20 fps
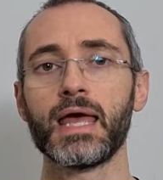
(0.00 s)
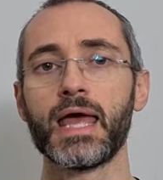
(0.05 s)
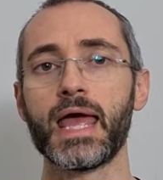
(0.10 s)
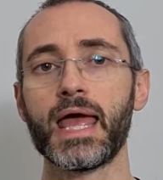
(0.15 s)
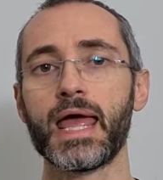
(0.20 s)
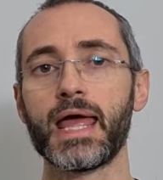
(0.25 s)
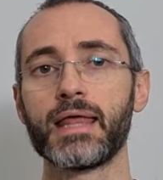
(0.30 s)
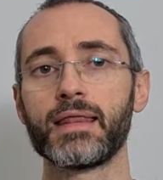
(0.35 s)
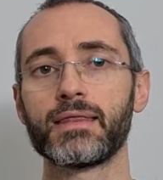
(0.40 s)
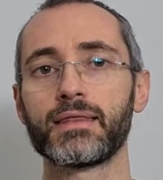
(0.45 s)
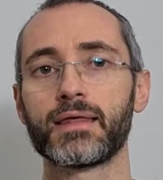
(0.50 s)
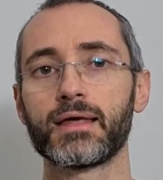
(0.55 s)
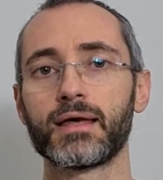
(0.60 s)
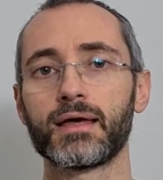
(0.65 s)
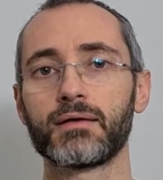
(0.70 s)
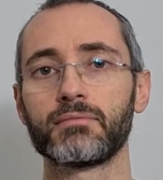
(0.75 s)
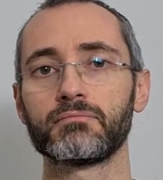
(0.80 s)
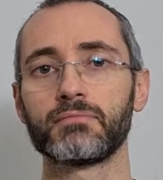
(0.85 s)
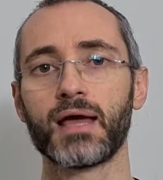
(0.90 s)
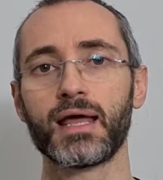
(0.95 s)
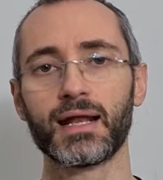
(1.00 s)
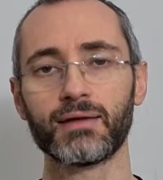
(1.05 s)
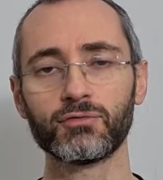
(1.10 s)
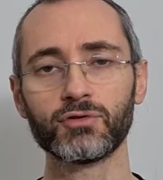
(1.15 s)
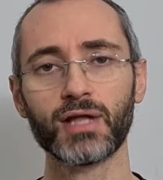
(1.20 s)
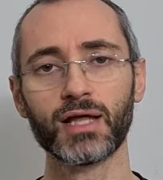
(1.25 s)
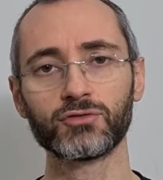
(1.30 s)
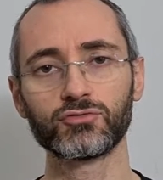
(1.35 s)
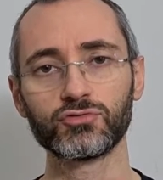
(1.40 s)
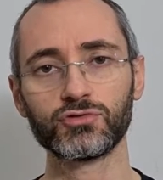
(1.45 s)
And I
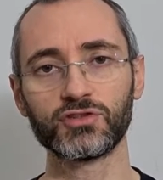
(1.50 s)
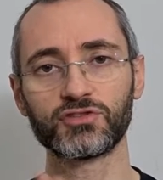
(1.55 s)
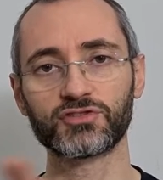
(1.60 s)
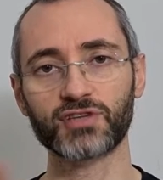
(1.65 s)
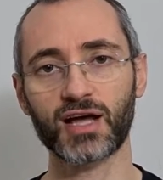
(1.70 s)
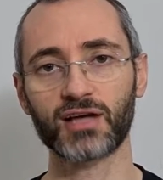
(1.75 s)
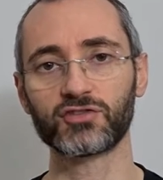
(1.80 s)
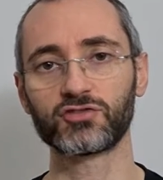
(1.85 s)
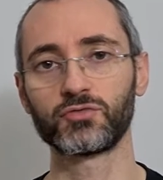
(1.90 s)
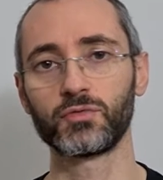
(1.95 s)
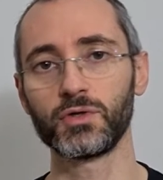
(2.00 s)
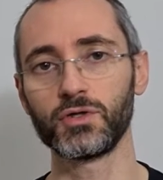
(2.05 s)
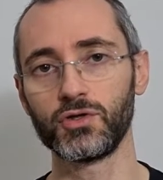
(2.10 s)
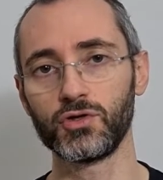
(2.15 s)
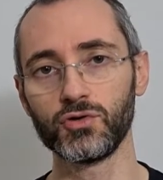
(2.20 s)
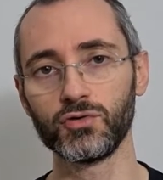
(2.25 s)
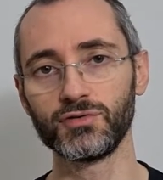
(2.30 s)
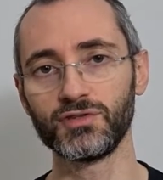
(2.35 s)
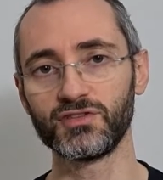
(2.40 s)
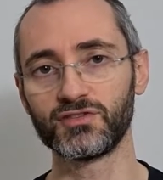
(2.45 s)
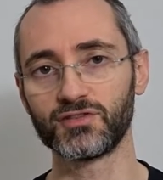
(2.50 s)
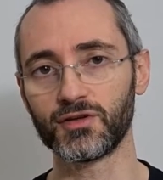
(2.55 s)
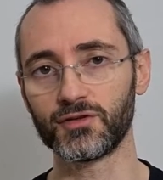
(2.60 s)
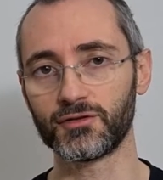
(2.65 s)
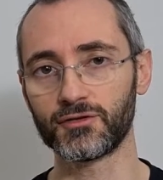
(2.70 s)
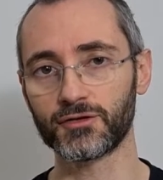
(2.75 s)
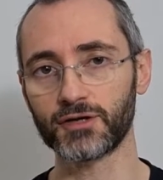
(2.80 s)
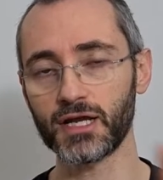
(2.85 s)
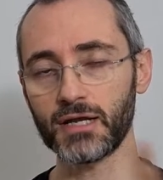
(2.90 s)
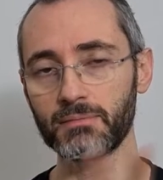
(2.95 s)
would like to discuss with you these
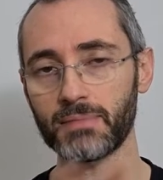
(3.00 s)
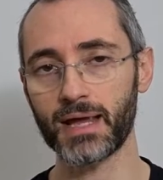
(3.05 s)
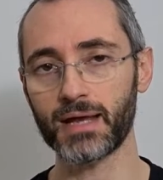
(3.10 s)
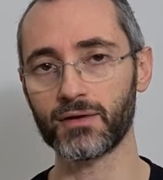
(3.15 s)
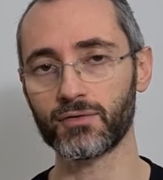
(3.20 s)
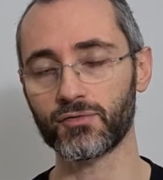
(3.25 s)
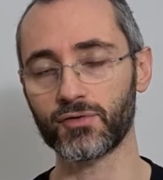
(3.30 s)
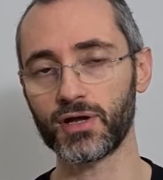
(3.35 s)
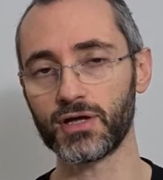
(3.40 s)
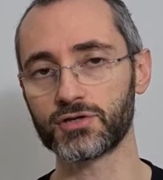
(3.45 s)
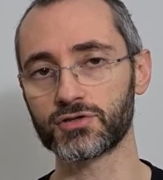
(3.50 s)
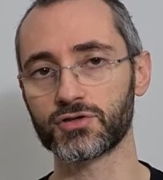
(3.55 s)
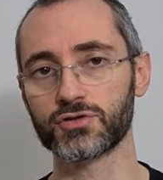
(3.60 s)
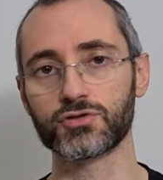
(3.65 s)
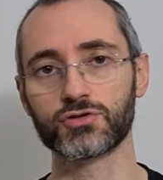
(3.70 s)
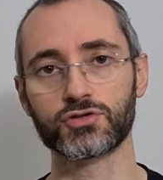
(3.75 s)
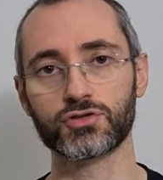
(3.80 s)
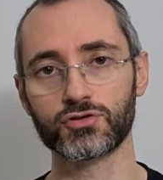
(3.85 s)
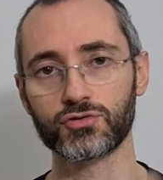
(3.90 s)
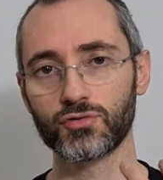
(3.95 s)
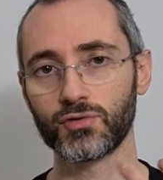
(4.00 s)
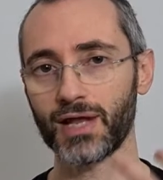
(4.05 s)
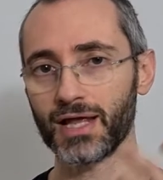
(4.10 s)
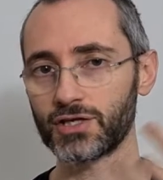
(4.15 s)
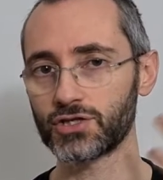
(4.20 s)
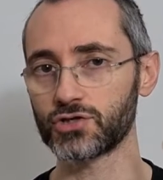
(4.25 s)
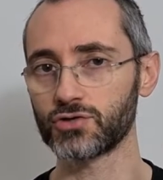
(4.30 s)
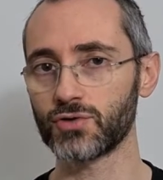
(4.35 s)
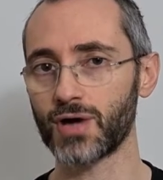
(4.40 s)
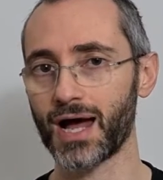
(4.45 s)
three main reasons to
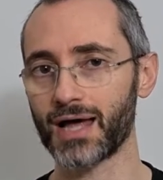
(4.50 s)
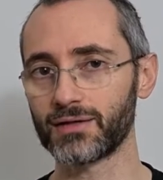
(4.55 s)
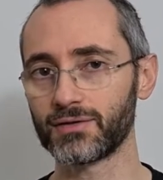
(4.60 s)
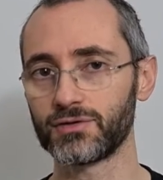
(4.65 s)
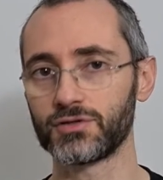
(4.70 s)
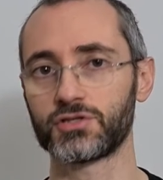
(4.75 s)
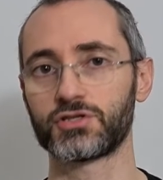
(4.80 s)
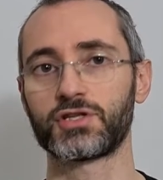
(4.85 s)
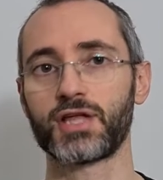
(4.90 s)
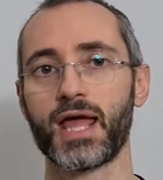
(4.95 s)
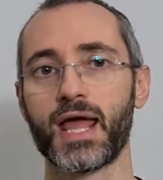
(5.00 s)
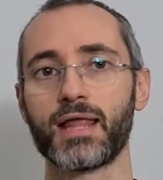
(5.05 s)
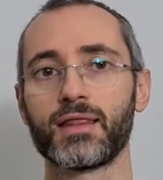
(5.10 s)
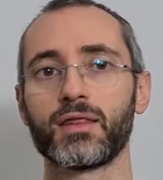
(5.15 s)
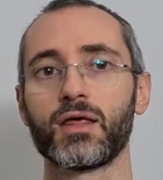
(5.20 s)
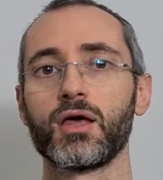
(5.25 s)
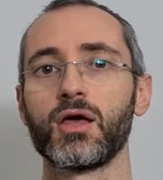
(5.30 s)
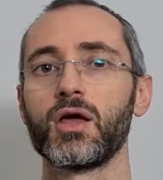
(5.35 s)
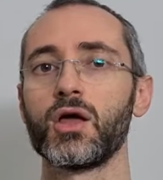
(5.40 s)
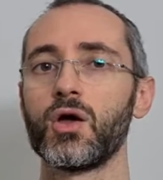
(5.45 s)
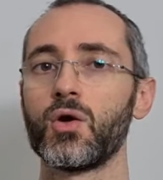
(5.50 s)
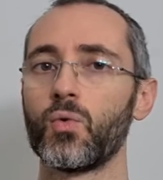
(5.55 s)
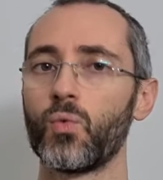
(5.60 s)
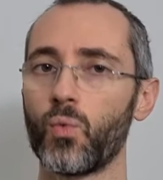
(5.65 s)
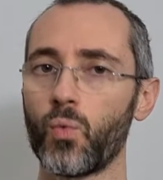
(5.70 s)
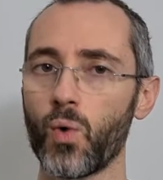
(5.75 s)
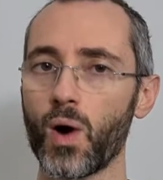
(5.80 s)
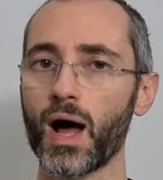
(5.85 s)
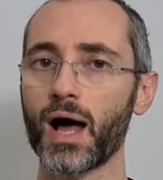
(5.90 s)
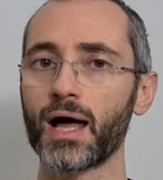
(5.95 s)
let you understand
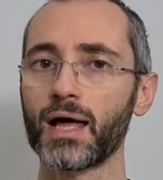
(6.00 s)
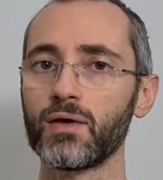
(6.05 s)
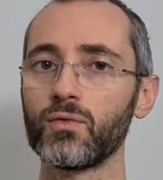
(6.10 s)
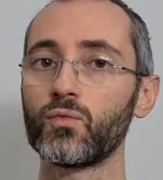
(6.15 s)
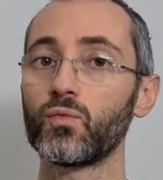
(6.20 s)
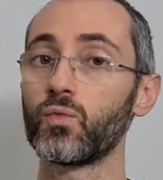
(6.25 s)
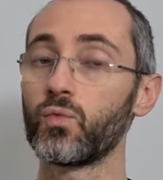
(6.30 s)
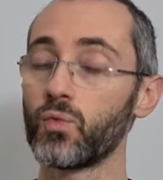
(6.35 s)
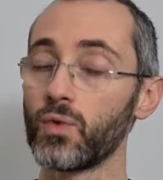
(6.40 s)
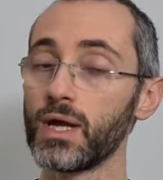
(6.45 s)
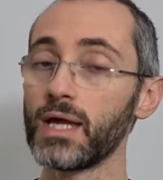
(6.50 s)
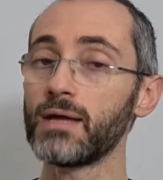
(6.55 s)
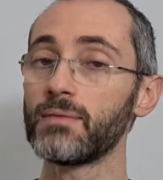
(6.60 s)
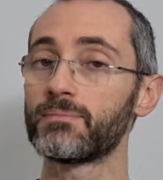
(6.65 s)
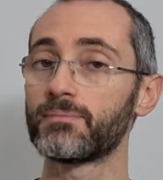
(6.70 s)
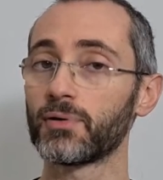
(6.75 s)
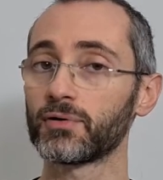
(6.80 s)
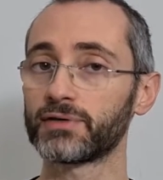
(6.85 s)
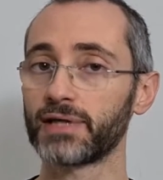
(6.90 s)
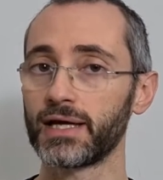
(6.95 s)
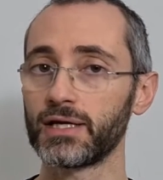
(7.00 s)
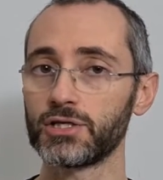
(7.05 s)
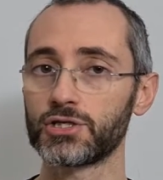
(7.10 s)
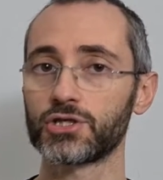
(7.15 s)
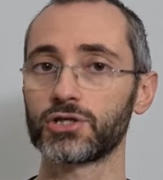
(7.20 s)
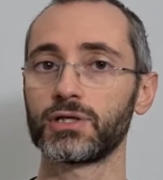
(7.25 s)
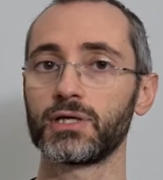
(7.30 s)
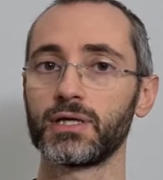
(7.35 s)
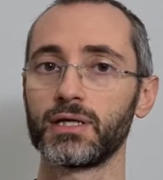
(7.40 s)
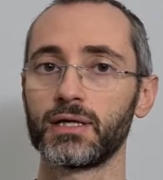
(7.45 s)
why we
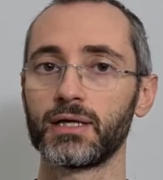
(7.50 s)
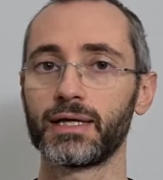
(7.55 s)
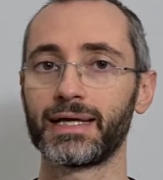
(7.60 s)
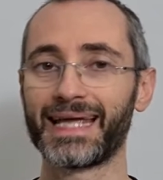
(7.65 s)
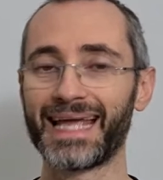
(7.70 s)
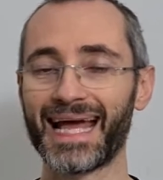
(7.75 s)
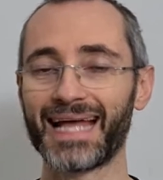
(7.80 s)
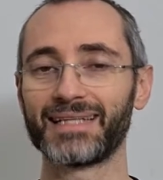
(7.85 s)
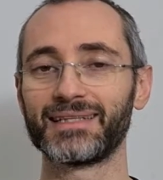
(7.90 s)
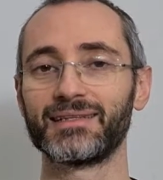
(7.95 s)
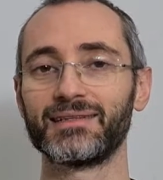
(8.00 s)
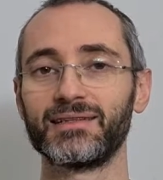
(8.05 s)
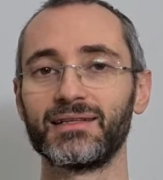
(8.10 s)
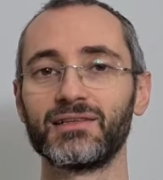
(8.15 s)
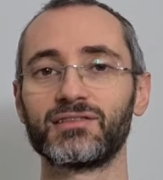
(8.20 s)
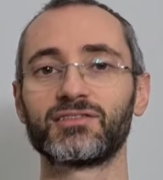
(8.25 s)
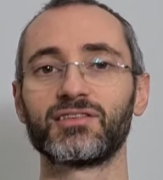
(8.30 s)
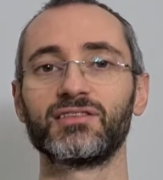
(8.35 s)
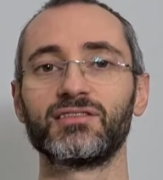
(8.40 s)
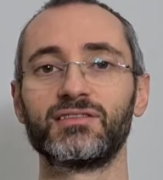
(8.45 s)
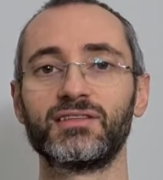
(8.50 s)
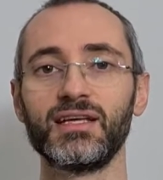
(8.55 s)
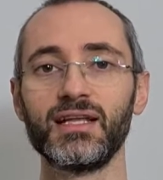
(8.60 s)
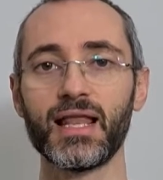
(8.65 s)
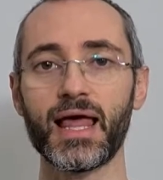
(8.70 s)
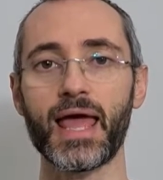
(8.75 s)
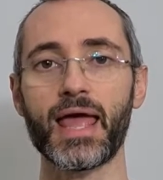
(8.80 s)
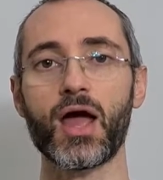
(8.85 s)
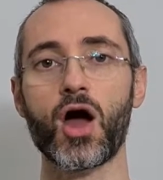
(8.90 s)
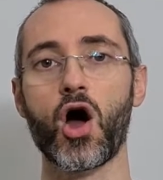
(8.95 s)
potentially get this
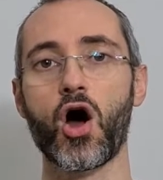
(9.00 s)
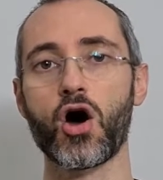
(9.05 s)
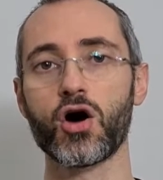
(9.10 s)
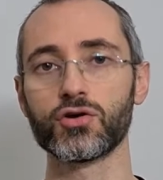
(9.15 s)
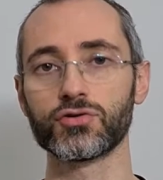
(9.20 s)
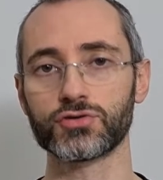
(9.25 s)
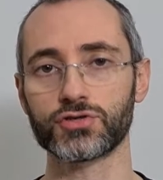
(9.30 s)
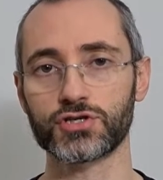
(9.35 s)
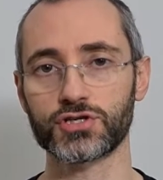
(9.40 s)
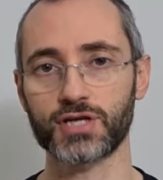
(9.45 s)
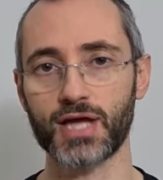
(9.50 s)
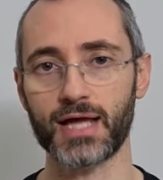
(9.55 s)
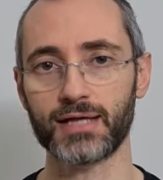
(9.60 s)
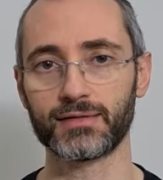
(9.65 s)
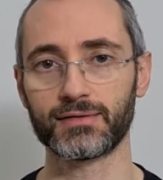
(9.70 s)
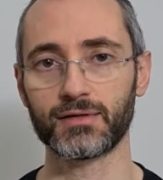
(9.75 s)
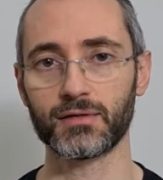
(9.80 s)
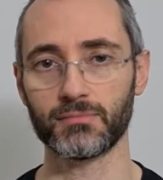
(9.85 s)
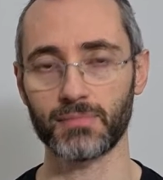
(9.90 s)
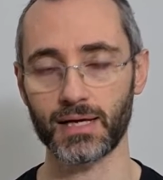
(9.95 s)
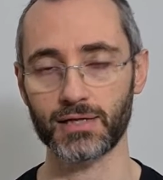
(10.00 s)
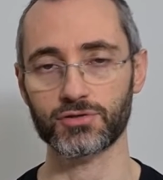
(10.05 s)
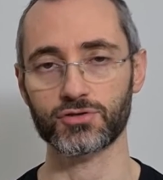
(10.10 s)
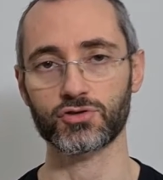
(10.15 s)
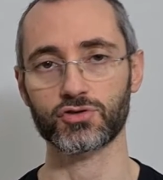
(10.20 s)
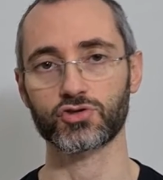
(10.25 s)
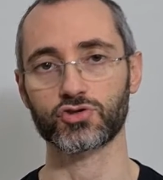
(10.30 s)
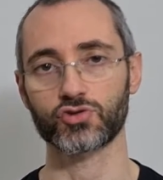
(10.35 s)
delayed onset muscle